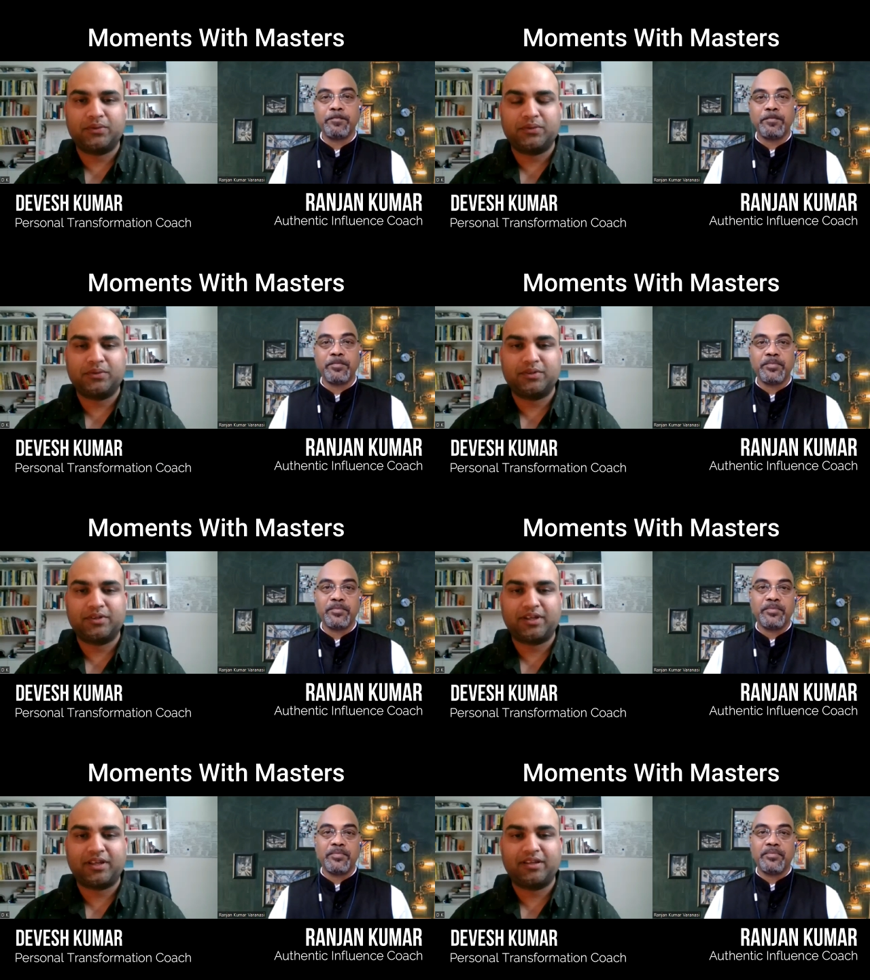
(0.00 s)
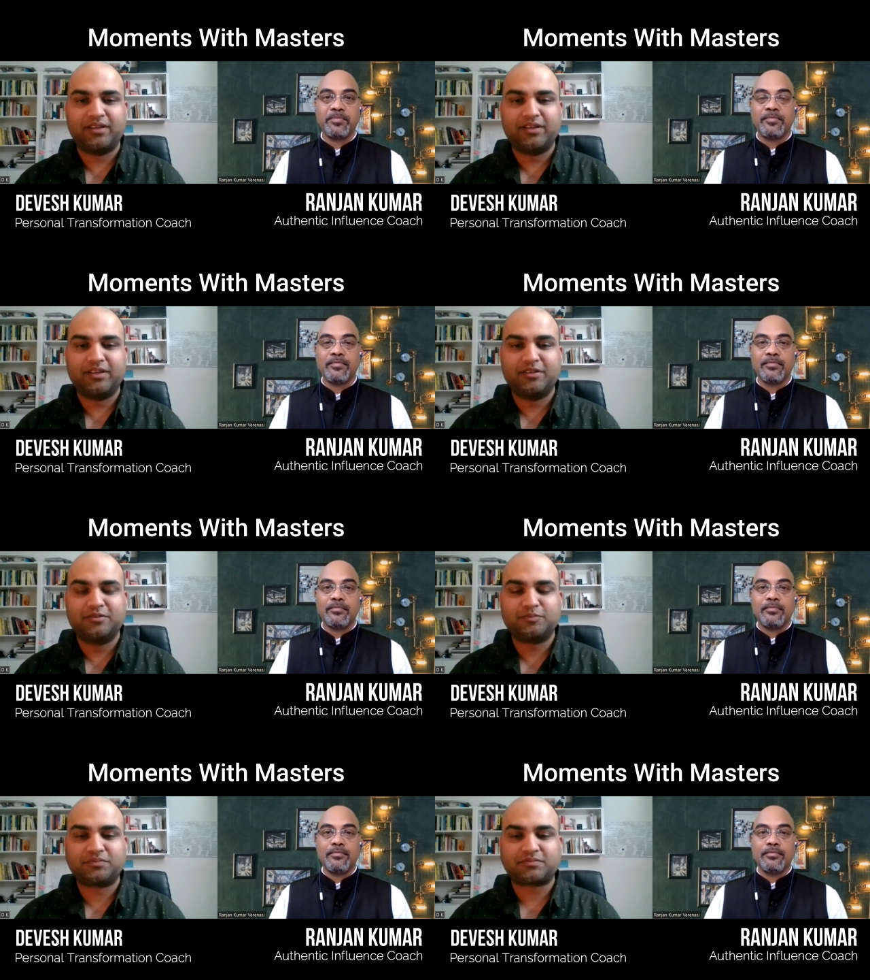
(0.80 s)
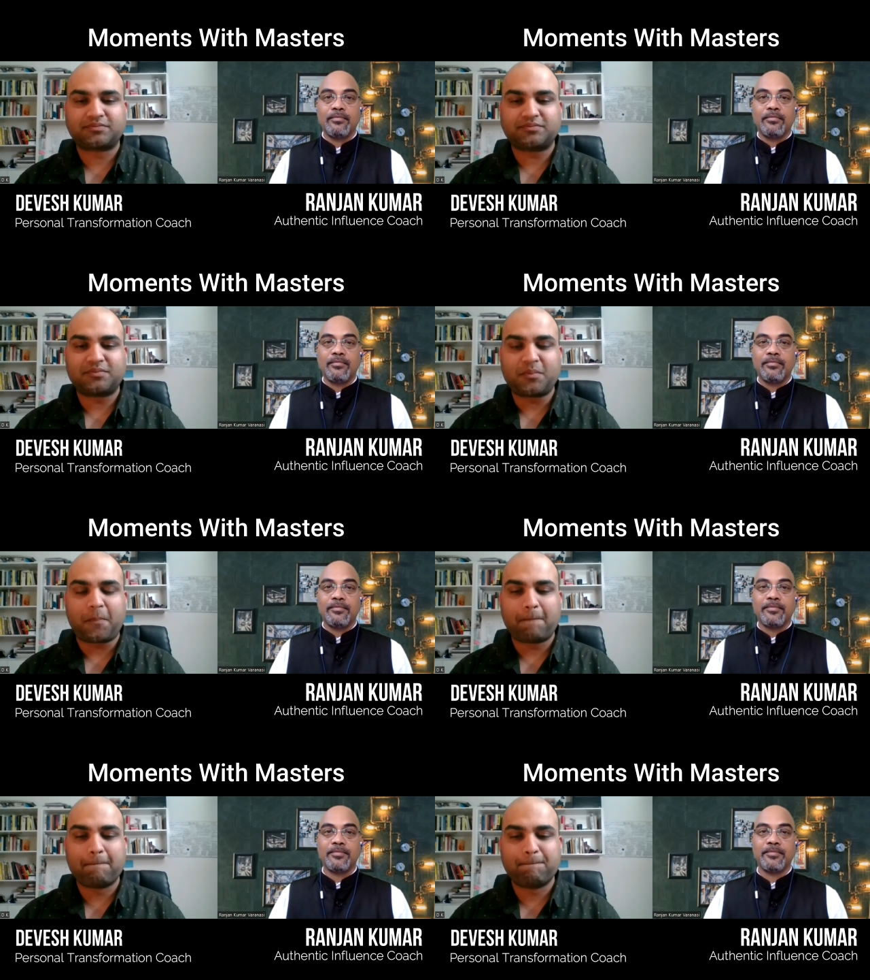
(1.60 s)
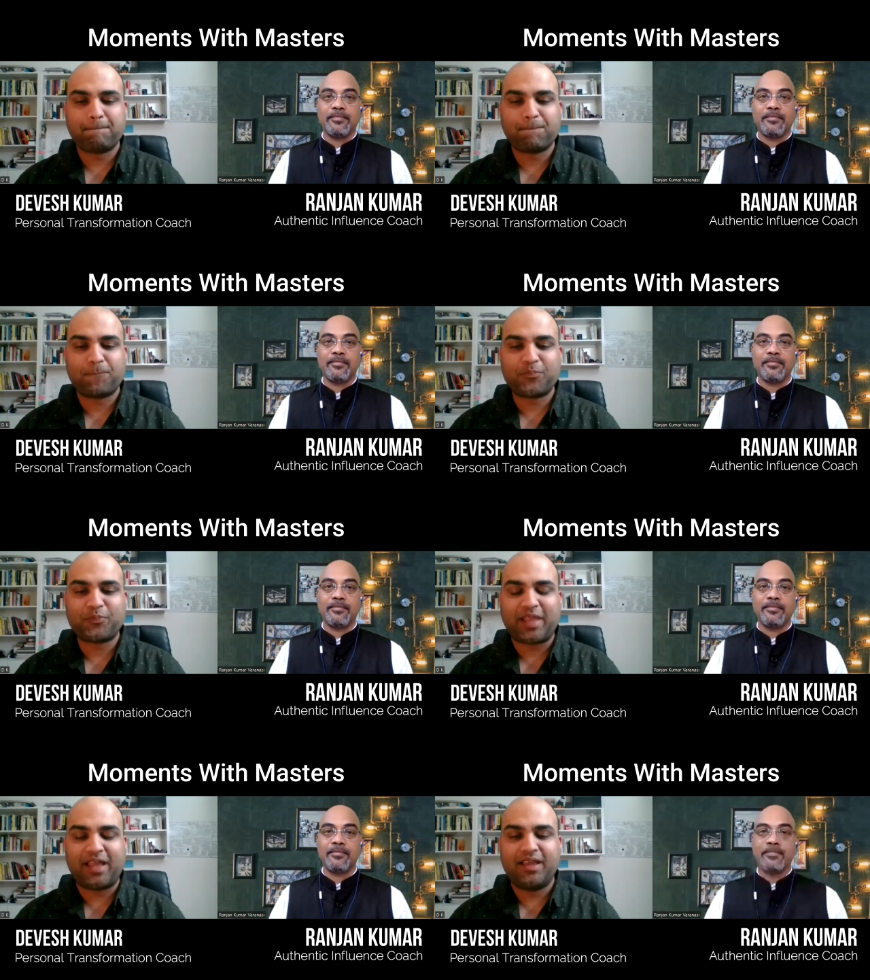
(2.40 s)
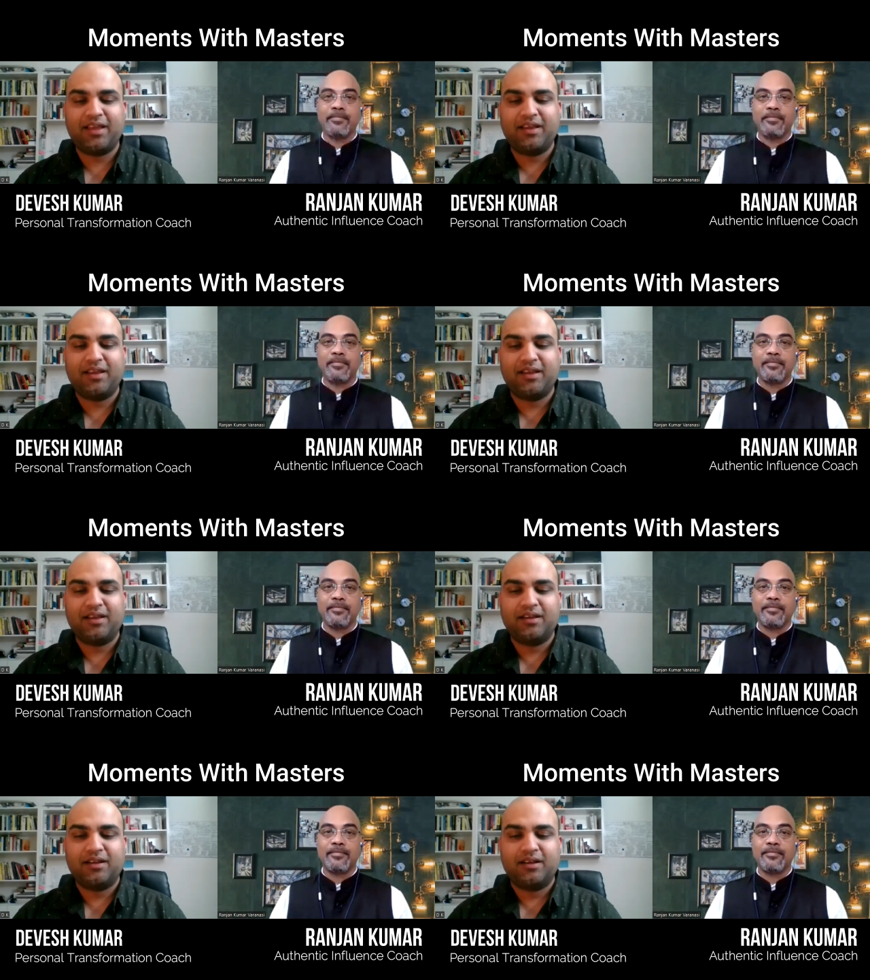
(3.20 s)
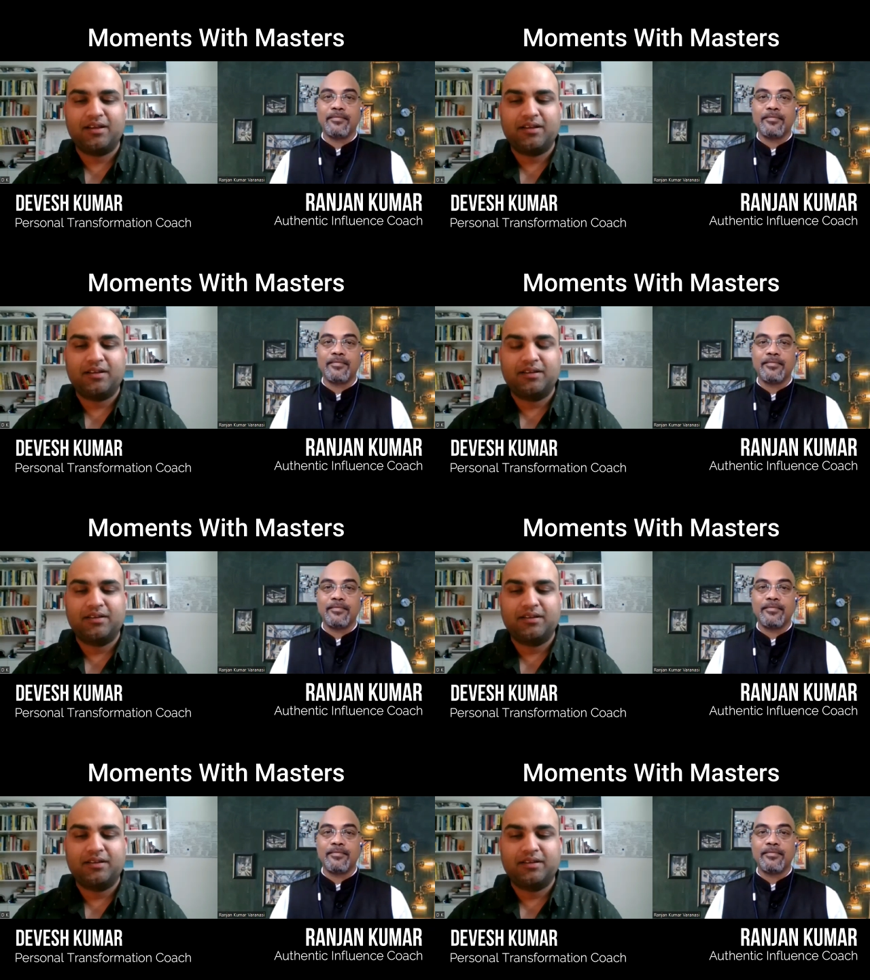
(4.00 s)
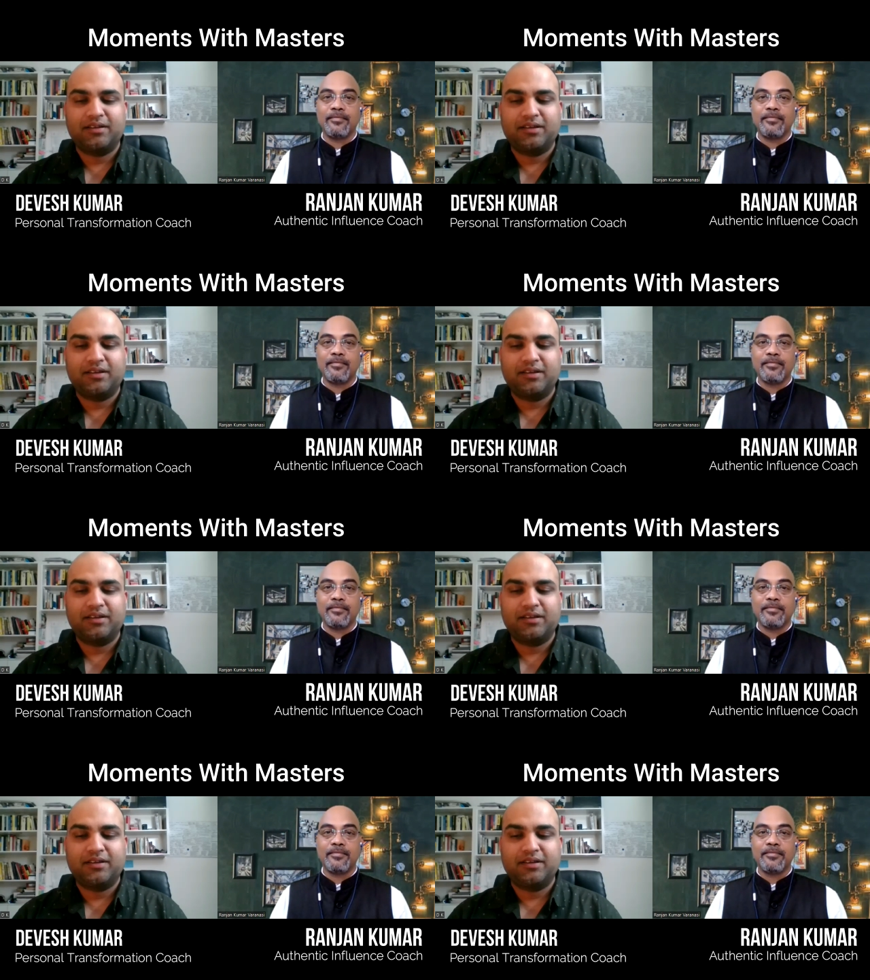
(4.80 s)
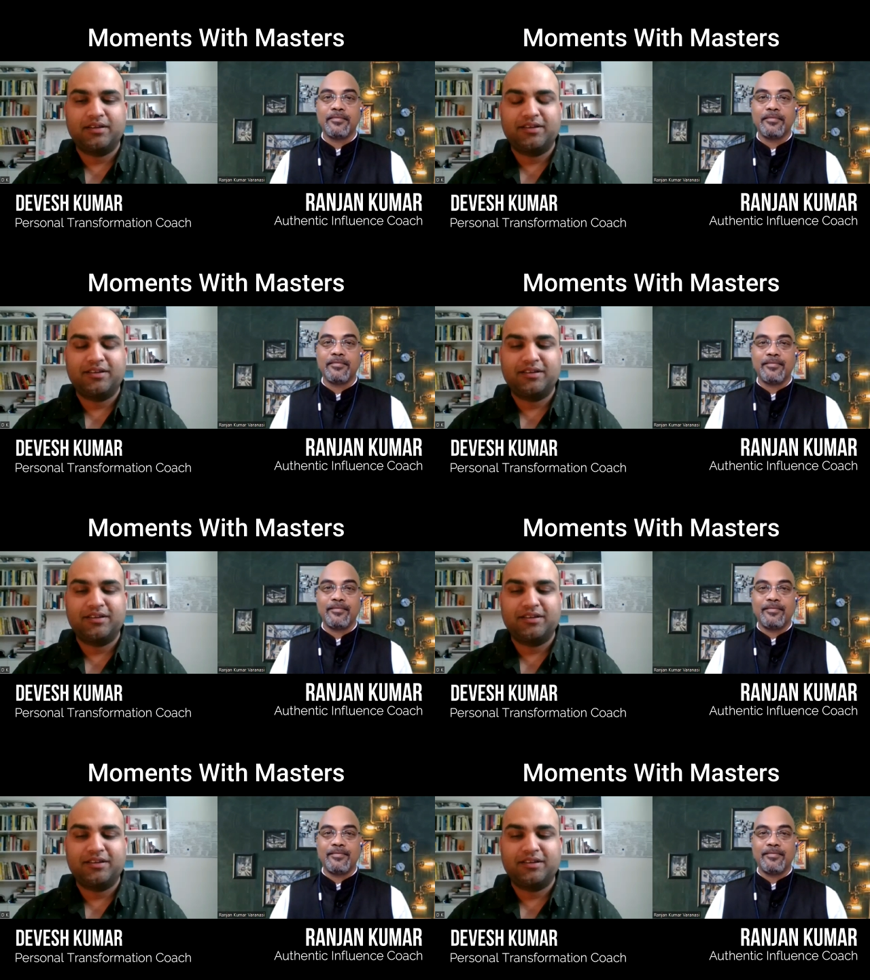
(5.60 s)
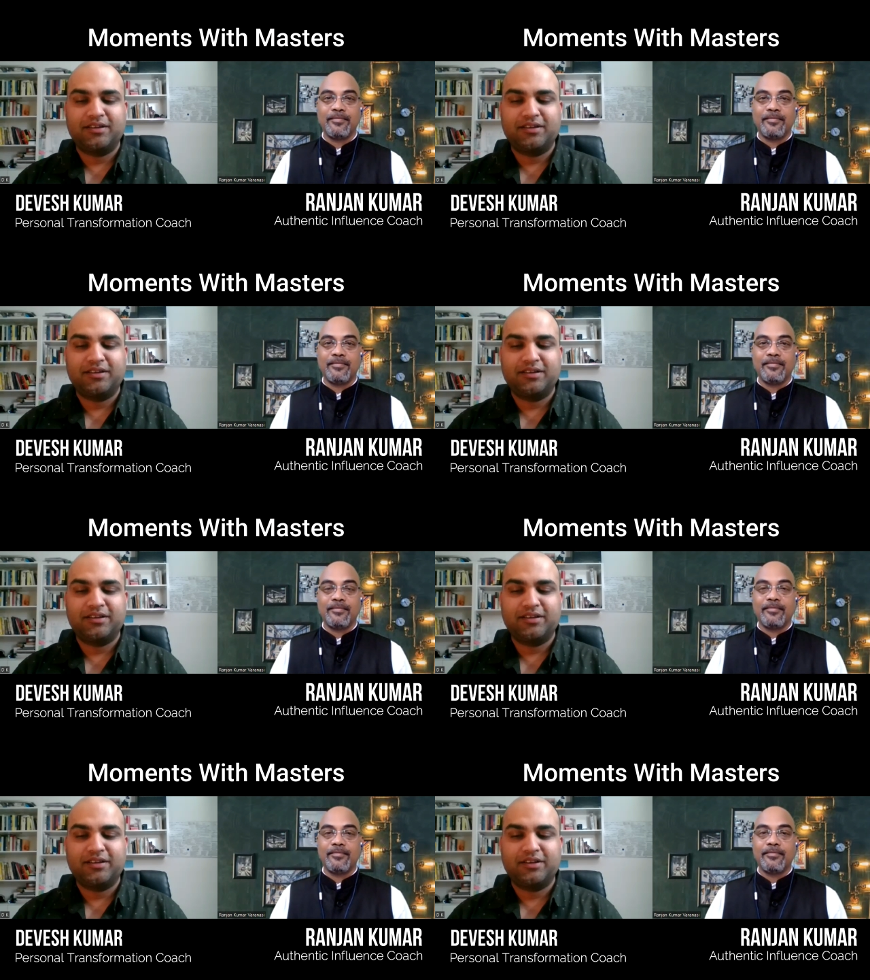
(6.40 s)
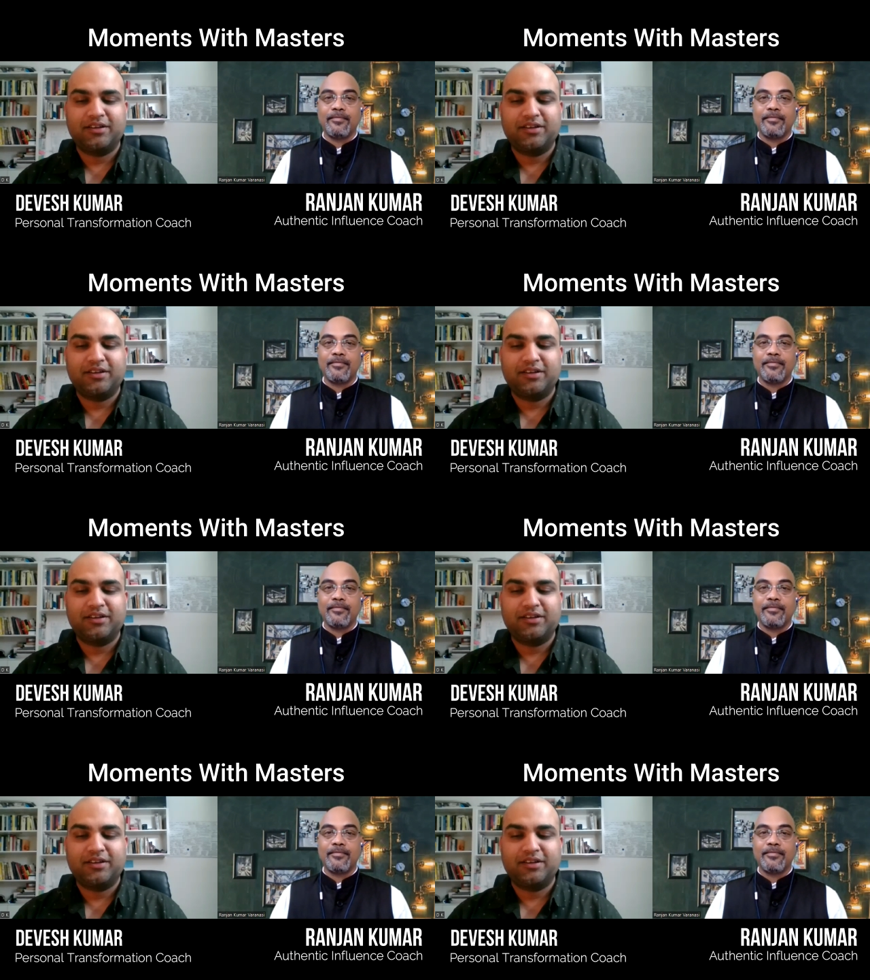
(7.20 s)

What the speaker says: (silence)